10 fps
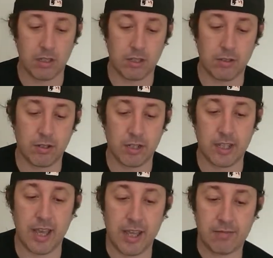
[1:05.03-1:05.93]
You can
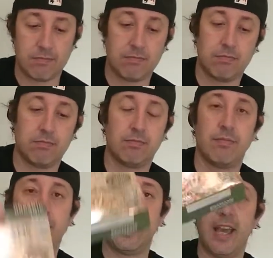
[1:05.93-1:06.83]
get
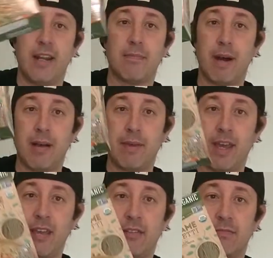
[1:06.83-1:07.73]
the
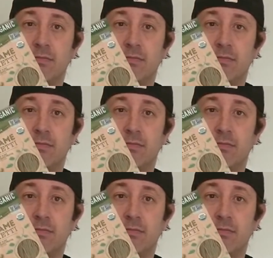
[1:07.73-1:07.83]
edamame,